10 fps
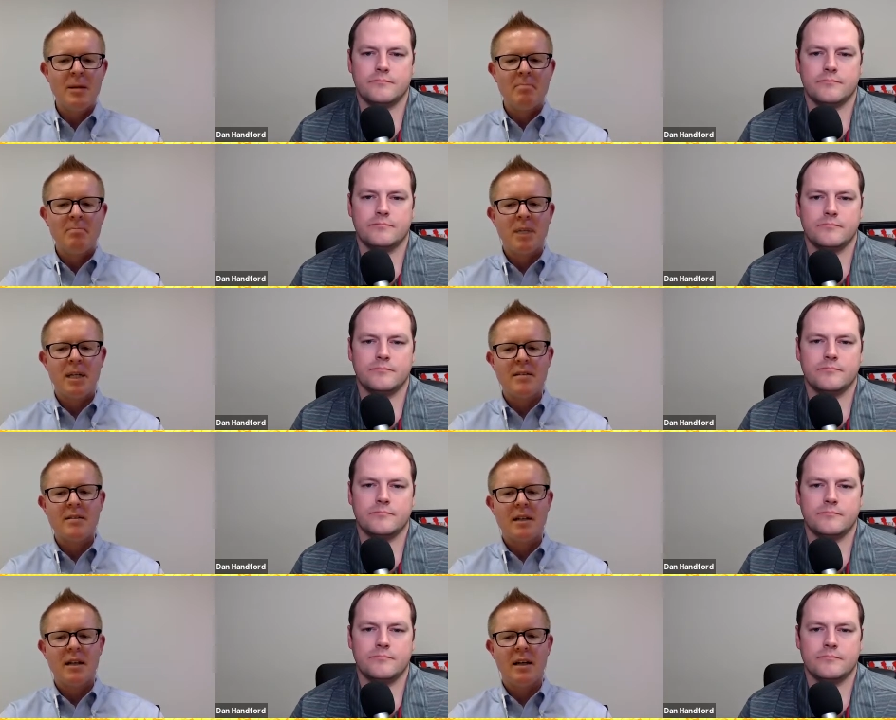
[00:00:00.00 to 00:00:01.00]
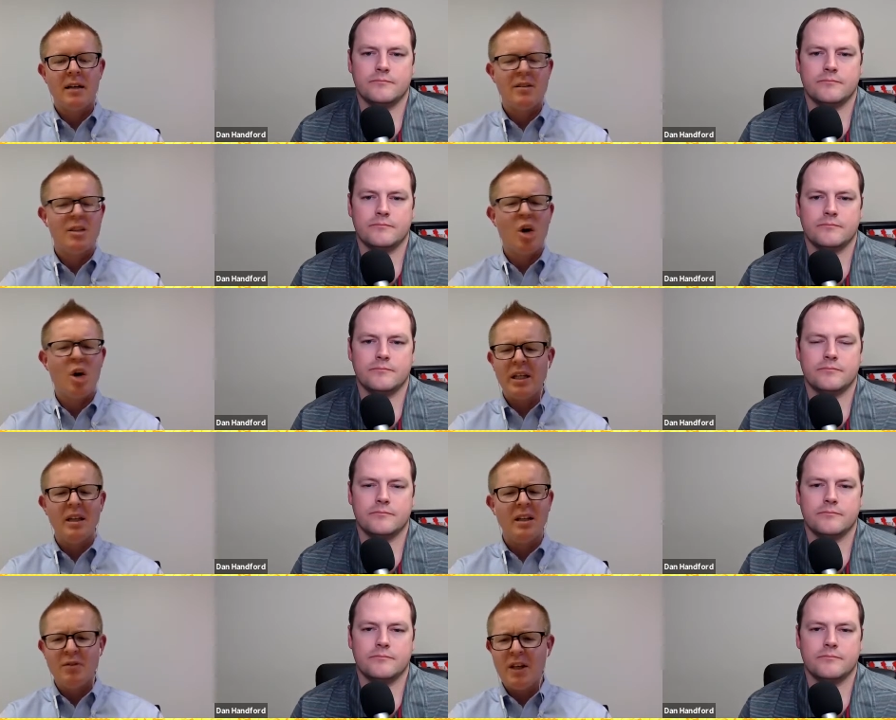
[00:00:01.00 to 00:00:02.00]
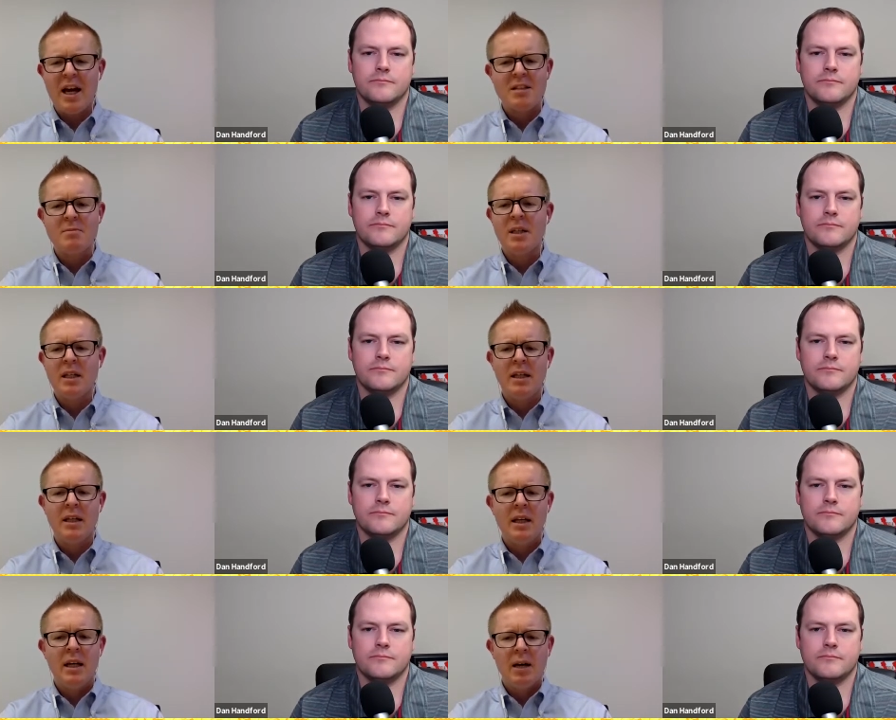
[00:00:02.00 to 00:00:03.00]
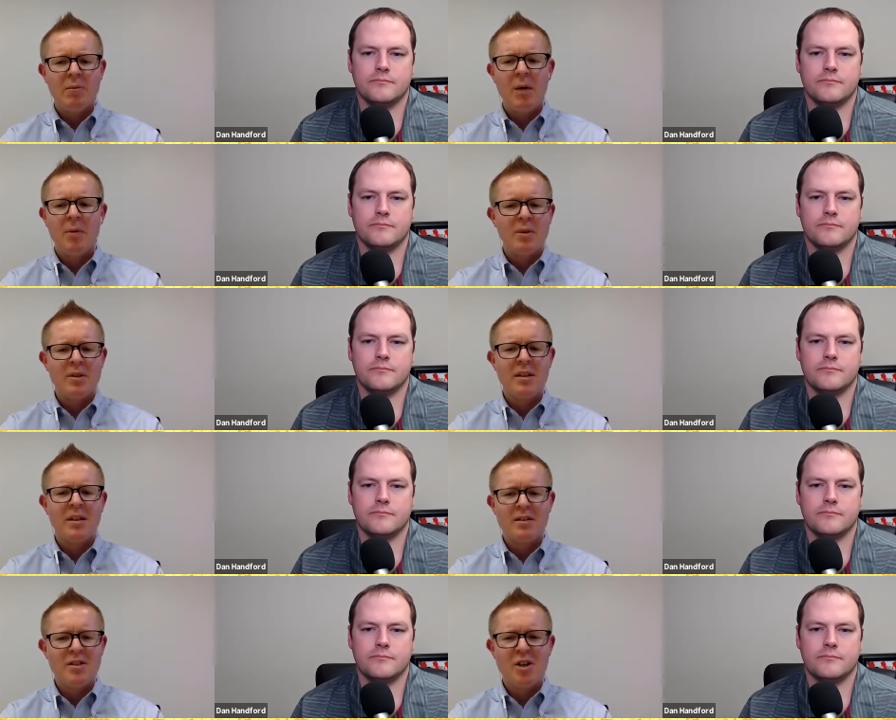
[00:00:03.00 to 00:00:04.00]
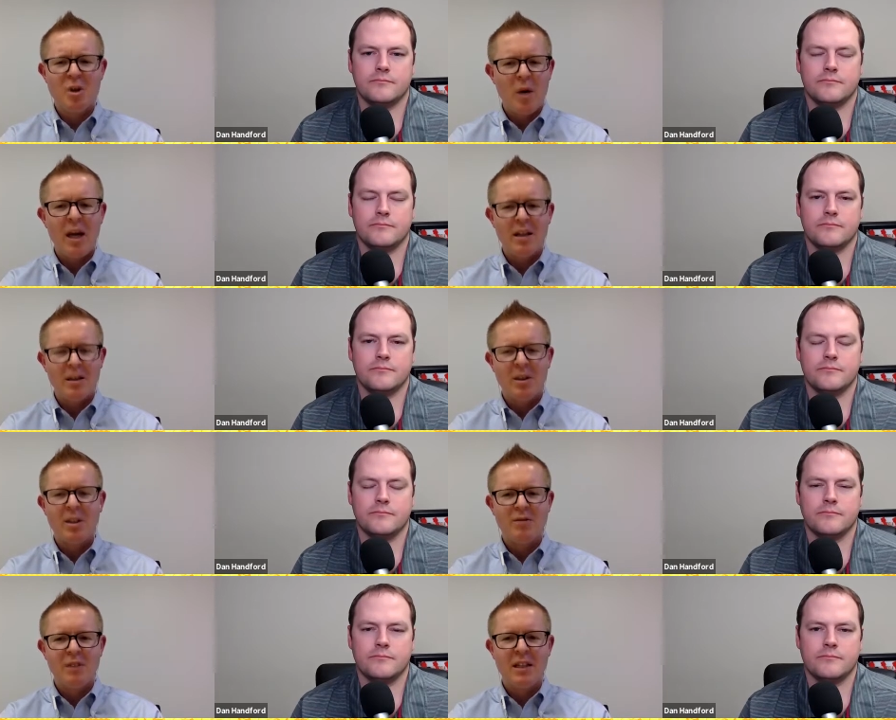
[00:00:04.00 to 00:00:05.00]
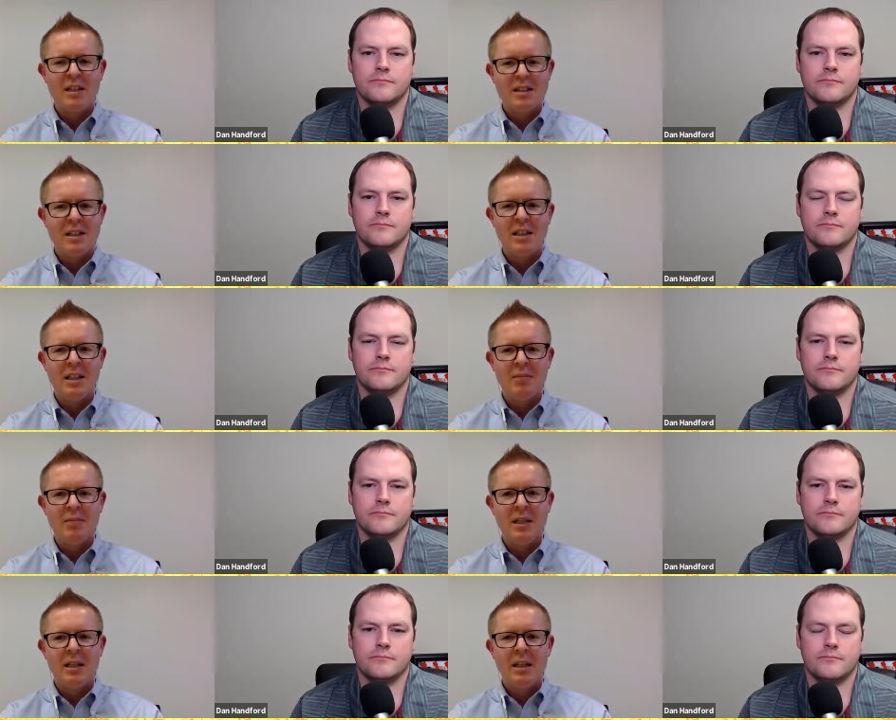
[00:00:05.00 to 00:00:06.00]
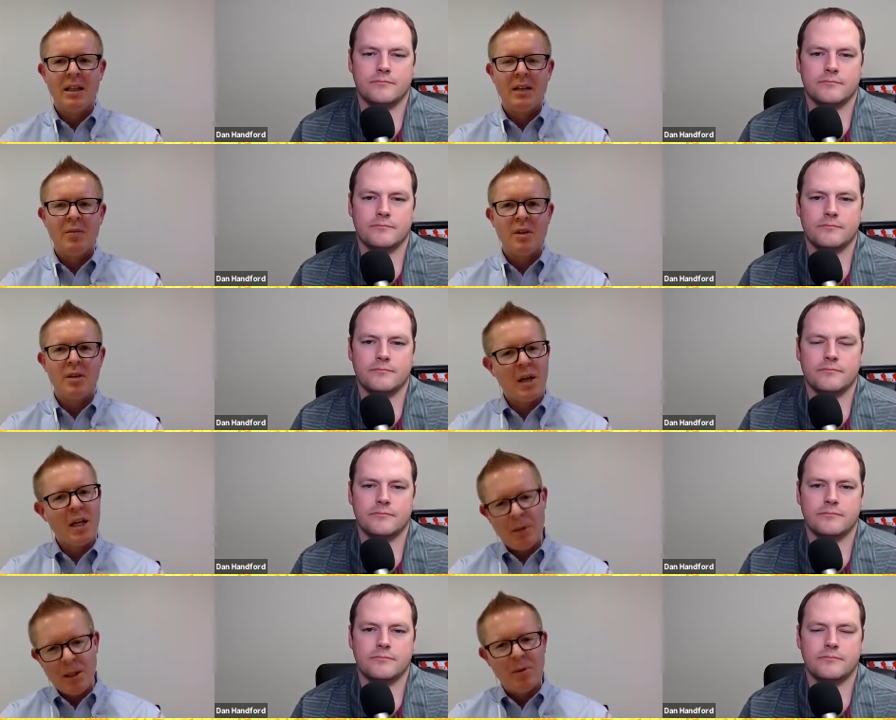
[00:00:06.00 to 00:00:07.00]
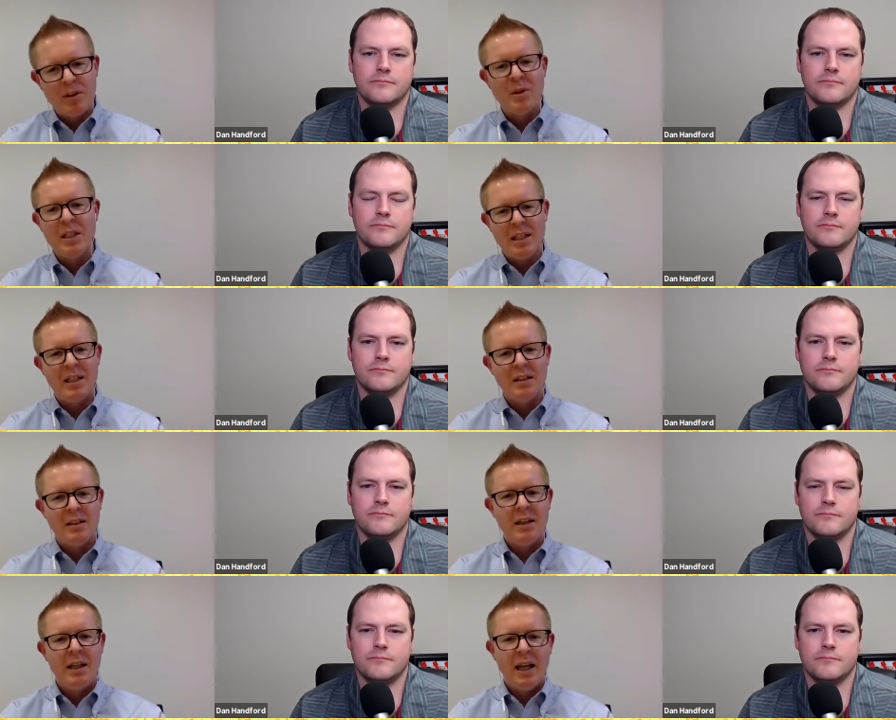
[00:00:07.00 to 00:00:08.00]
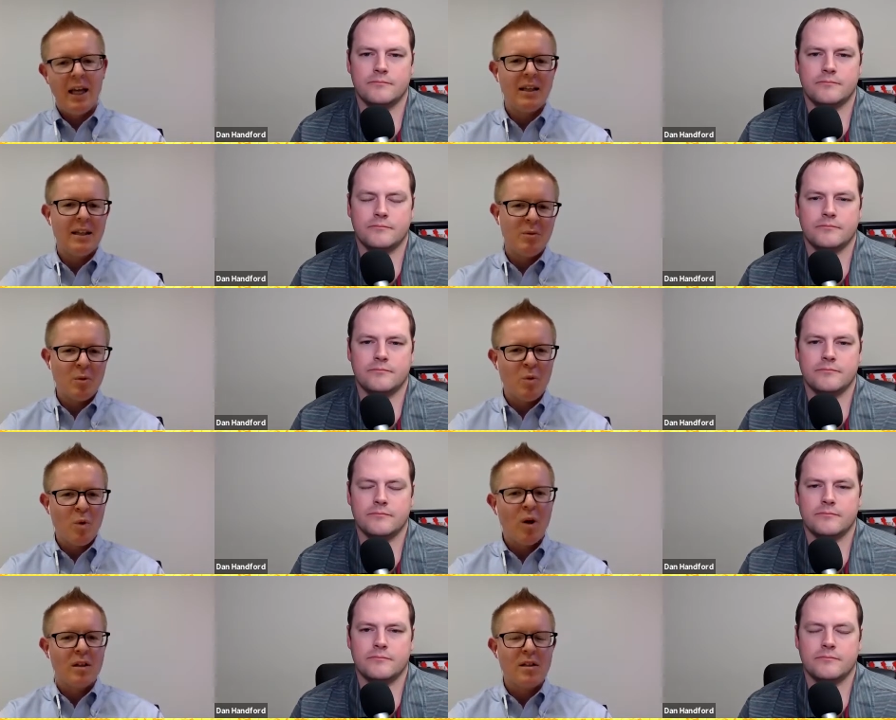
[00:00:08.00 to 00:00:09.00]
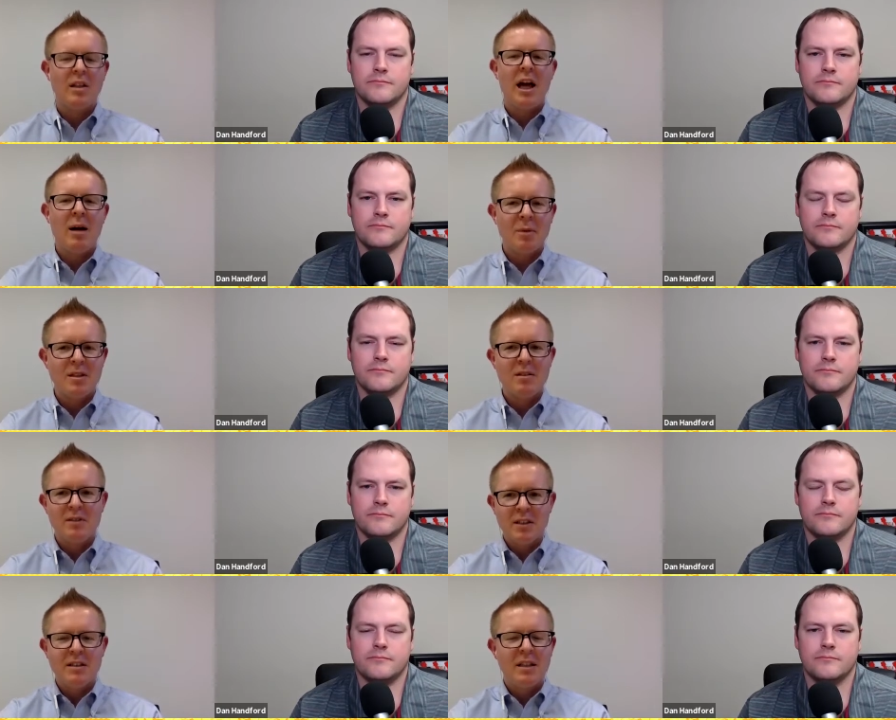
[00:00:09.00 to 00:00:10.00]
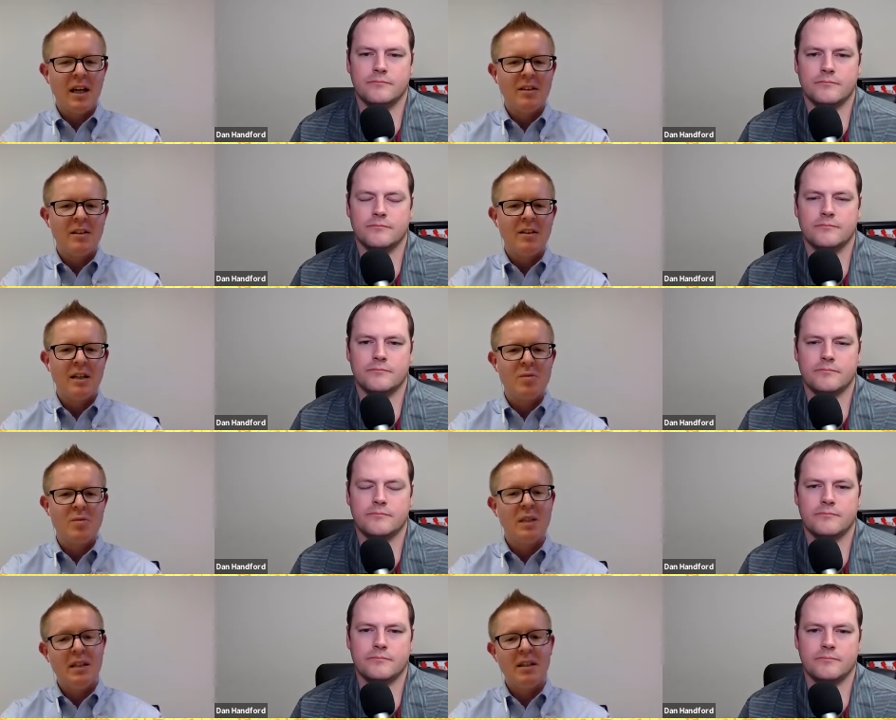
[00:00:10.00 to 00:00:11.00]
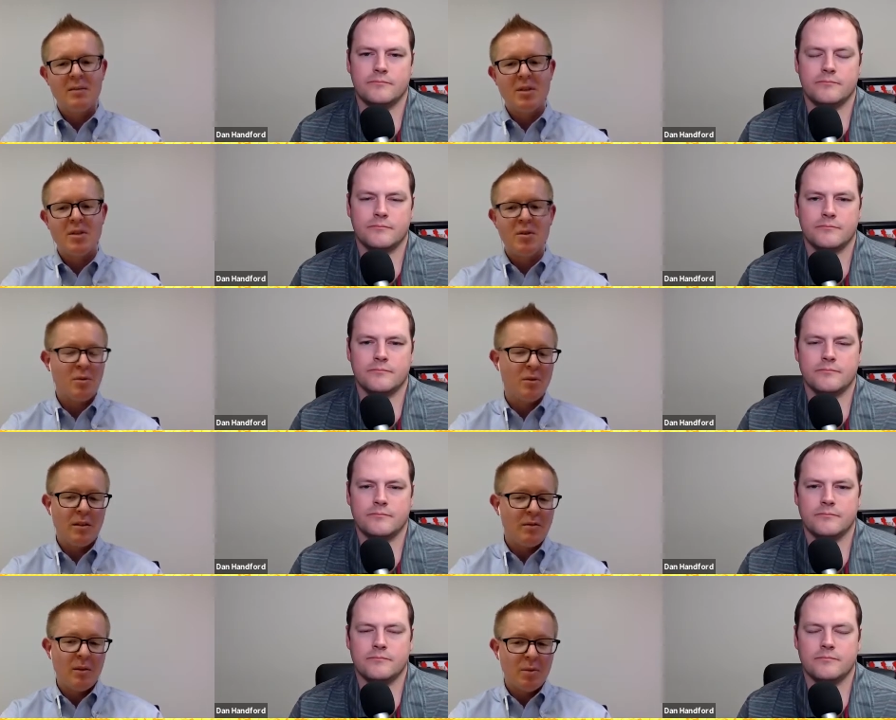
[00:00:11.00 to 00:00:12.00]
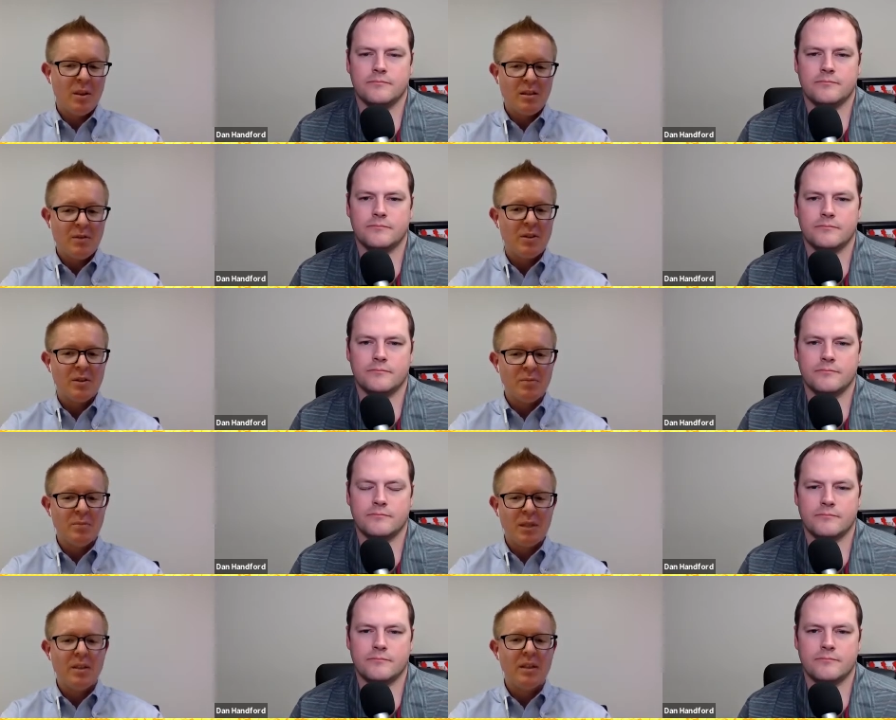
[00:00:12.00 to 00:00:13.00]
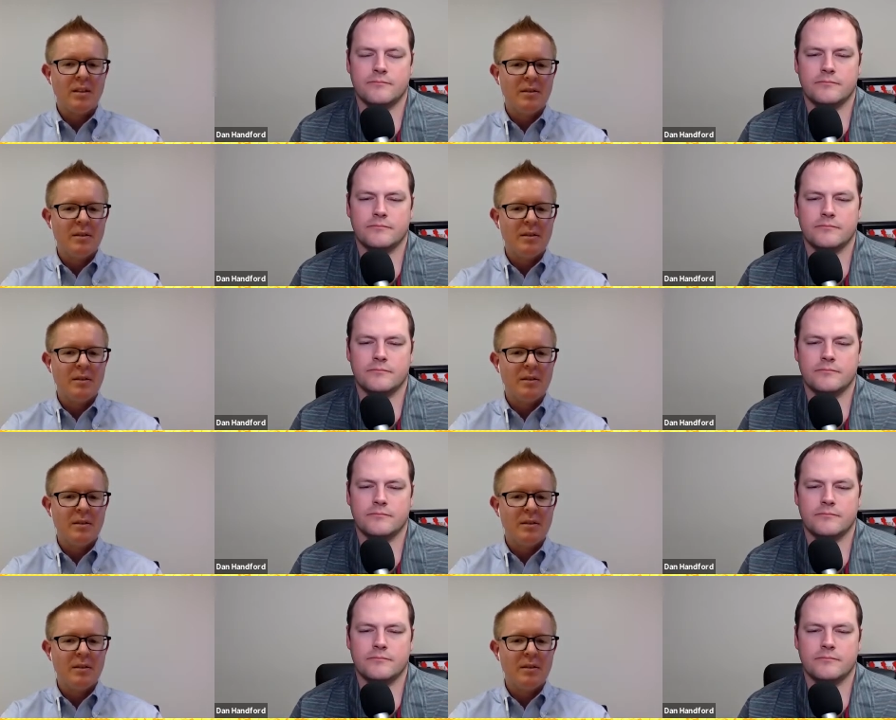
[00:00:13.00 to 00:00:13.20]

Speaker 1: But uh, going in, if you ask me, I probably would have said there's no way that we're going to find a team with as many people that we needed and that would work as collaboratively together as we needed them to throughout a pretty difficult period.